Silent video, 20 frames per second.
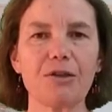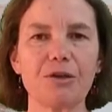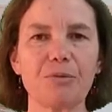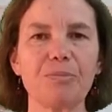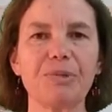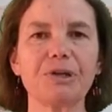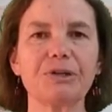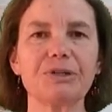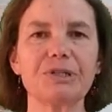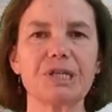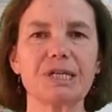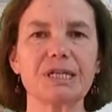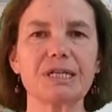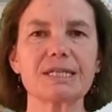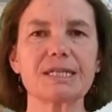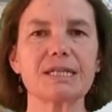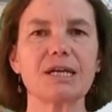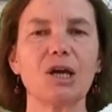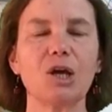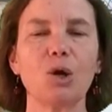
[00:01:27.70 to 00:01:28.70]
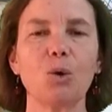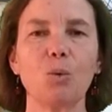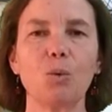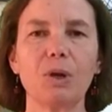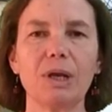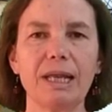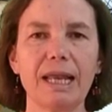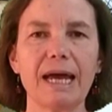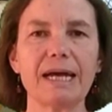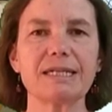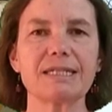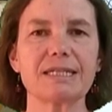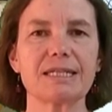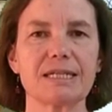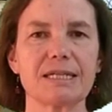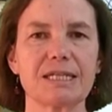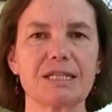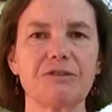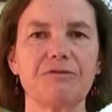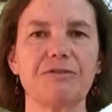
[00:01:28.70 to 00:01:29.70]
Other buildings were less
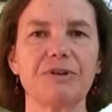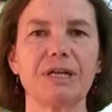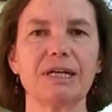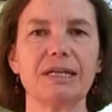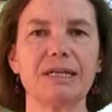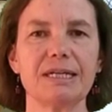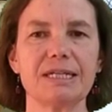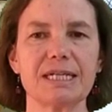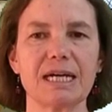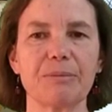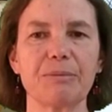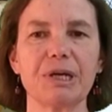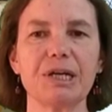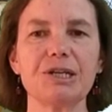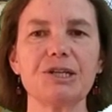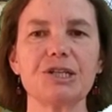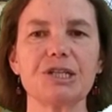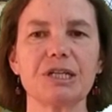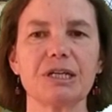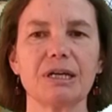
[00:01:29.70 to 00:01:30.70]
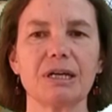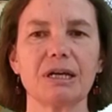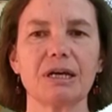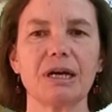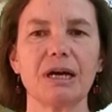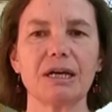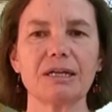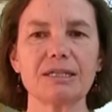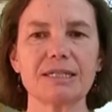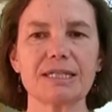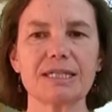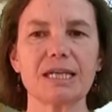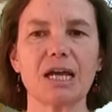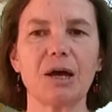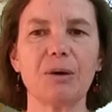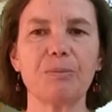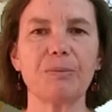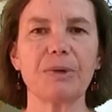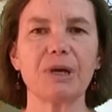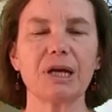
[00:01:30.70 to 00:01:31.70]
severely damaged, and
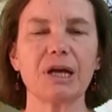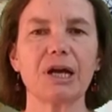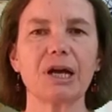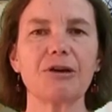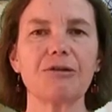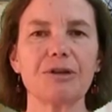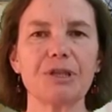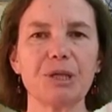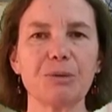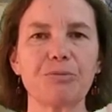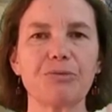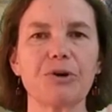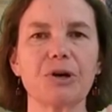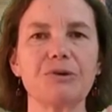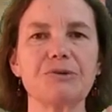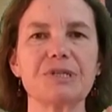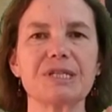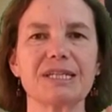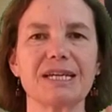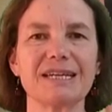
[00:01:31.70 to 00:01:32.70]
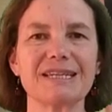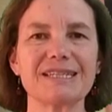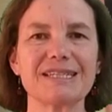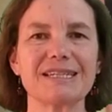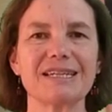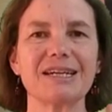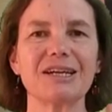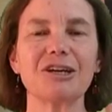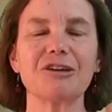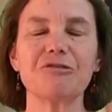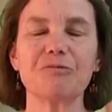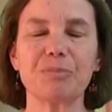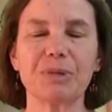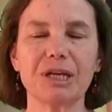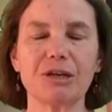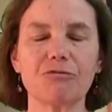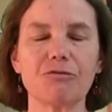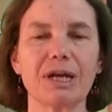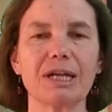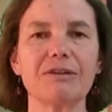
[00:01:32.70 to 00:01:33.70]
some are in the process of
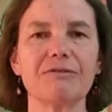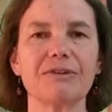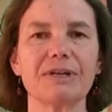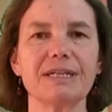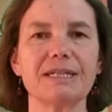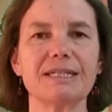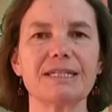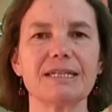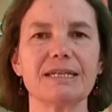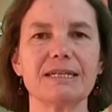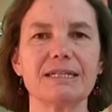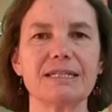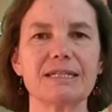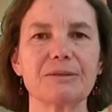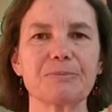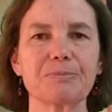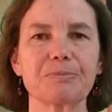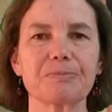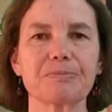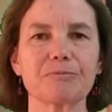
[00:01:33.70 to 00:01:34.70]
being renovated.